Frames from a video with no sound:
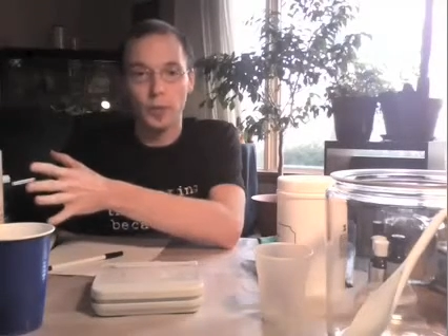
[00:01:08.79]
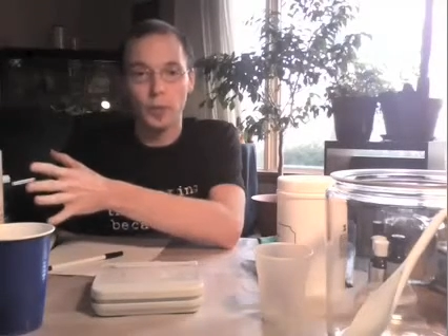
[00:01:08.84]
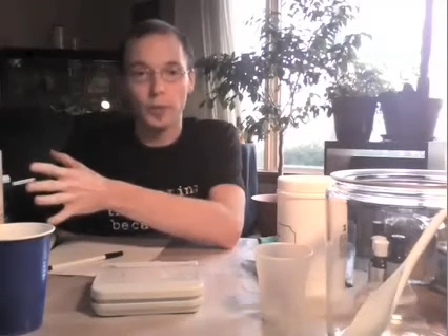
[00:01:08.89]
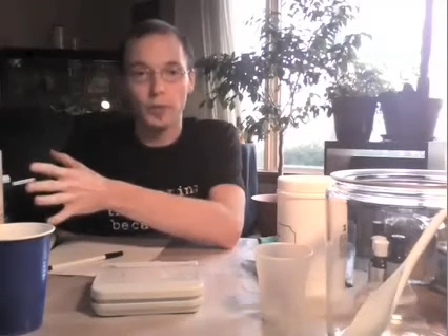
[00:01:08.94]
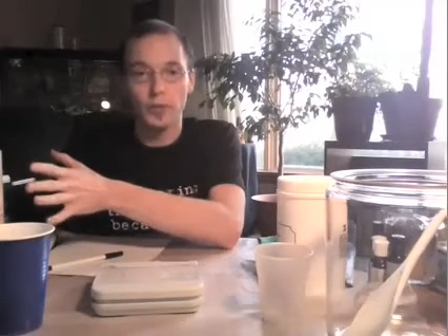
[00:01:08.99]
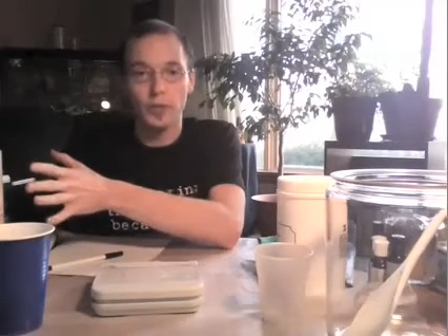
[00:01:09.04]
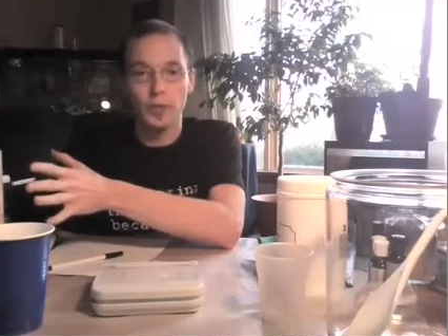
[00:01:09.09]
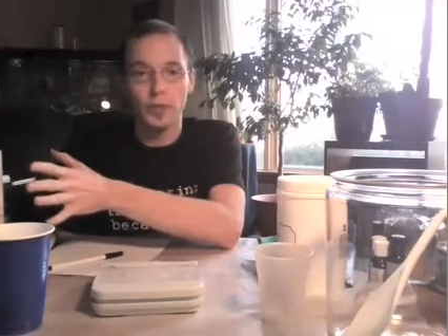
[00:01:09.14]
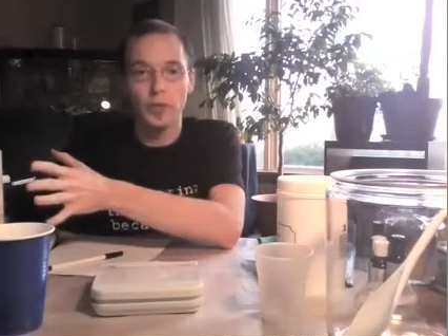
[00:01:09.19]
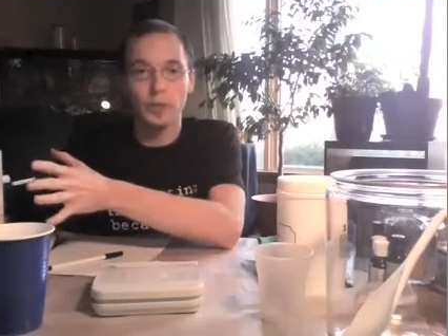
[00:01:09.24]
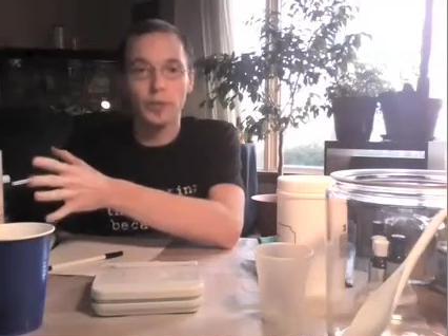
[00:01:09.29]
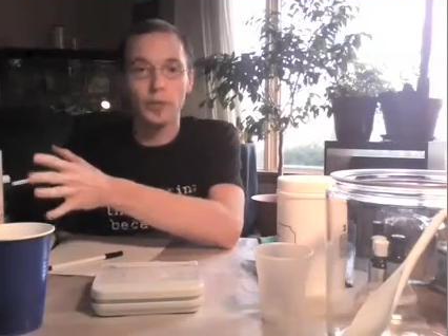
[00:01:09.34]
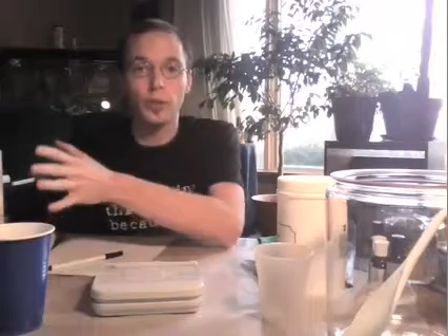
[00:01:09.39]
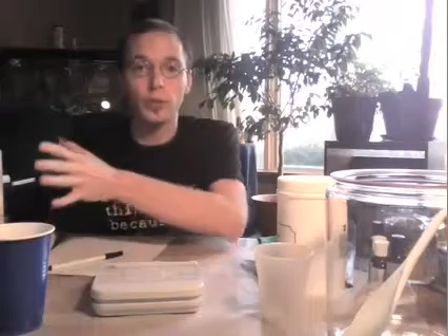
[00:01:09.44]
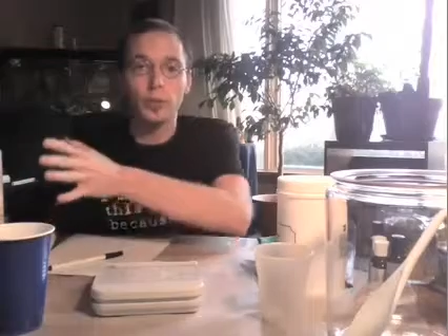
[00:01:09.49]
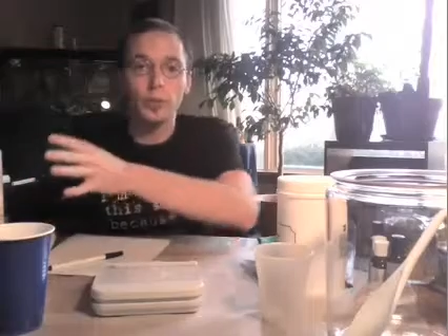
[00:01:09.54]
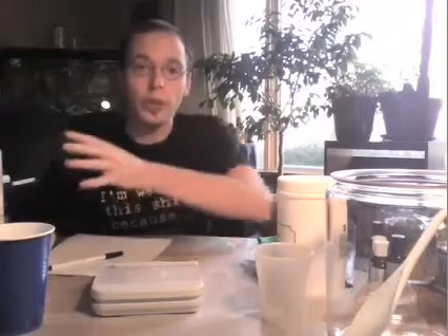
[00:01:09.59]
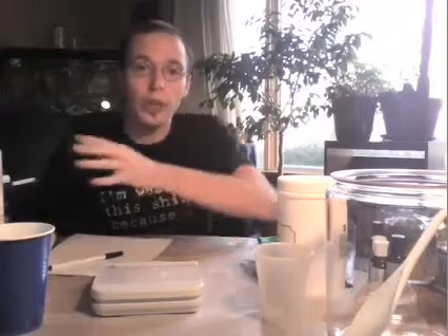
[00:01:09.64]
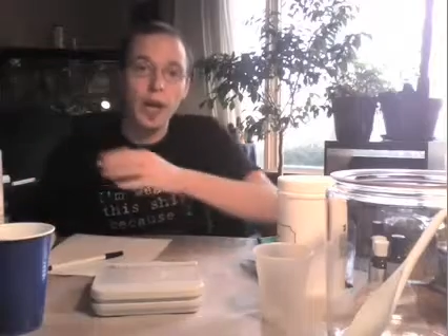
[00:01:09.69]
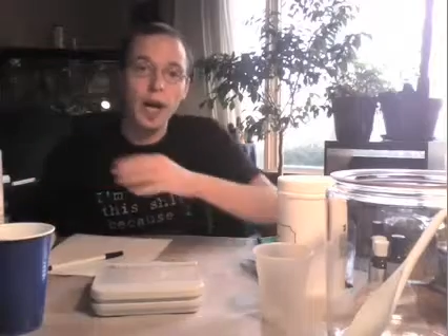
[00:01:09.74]
oils in the
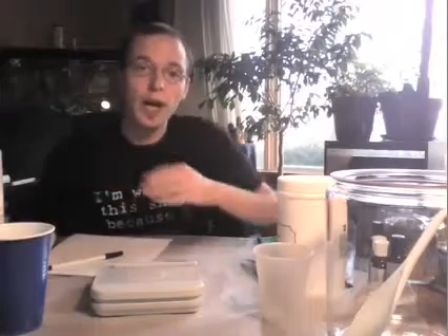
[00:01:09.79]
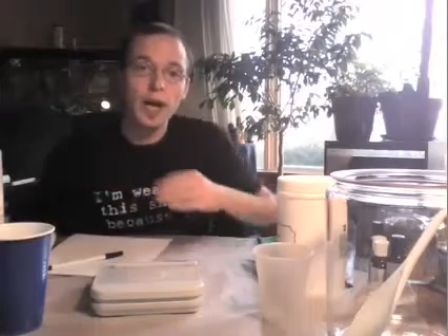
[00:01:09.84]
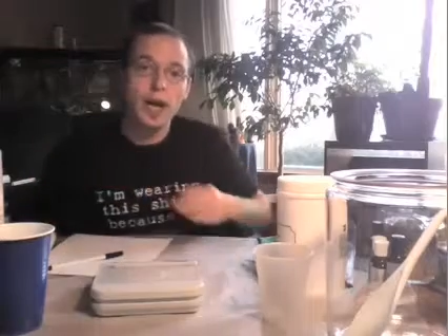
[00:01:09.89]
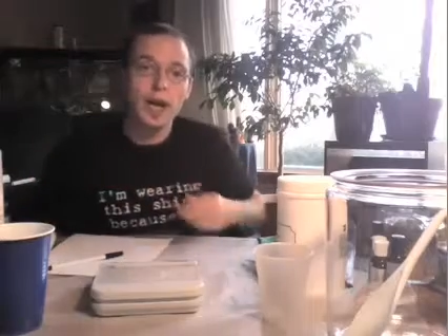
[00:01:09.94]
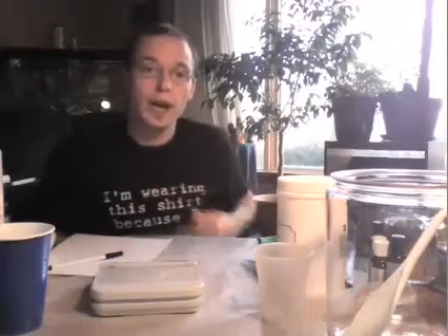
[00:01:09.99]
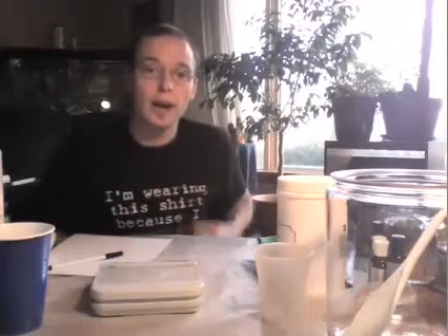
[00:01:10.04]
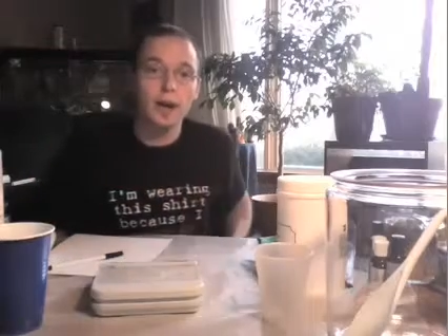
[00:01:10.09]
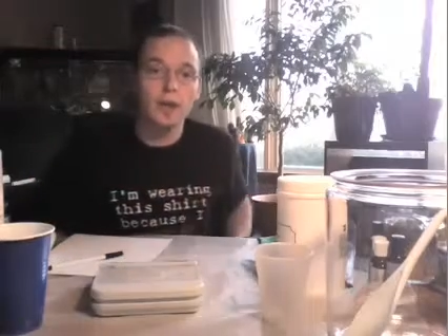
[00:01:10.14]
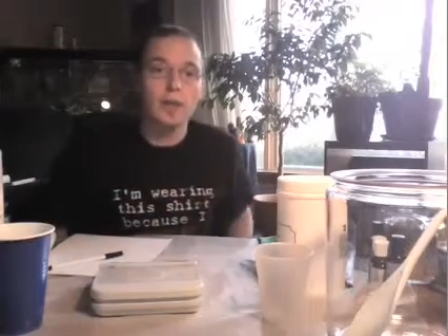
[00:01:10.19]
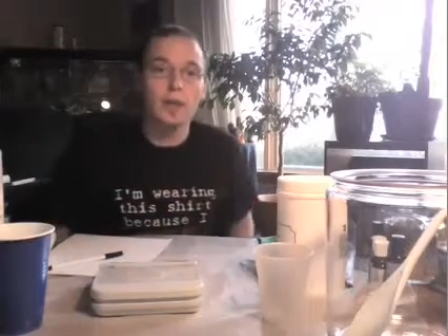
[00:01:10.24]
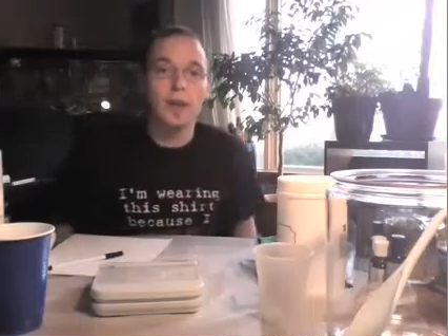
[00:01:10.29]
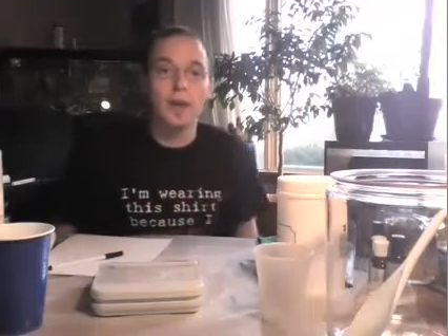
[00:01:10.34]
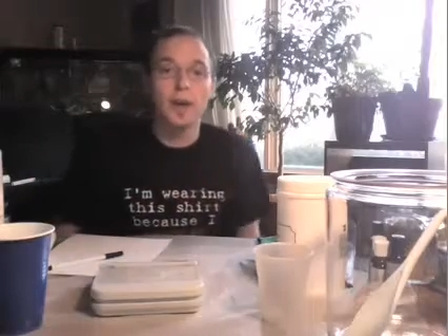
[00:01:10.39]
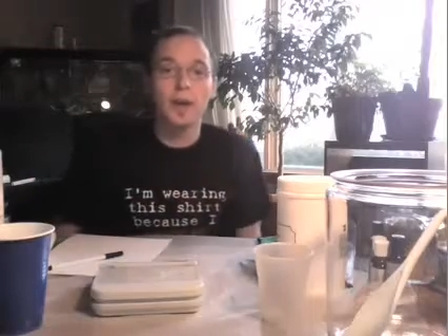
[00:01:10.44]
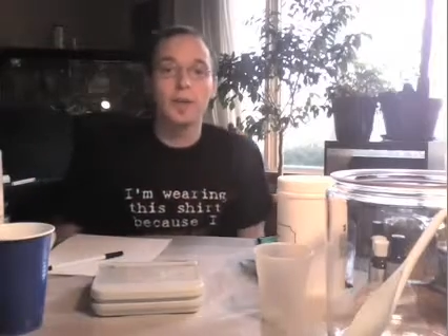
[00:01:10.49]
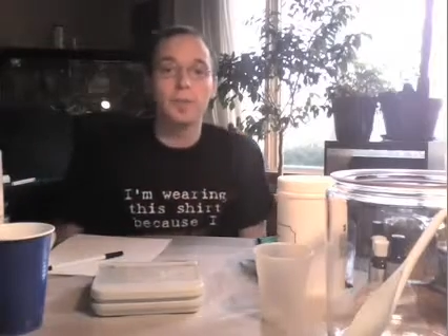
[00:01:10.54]
soap that I have,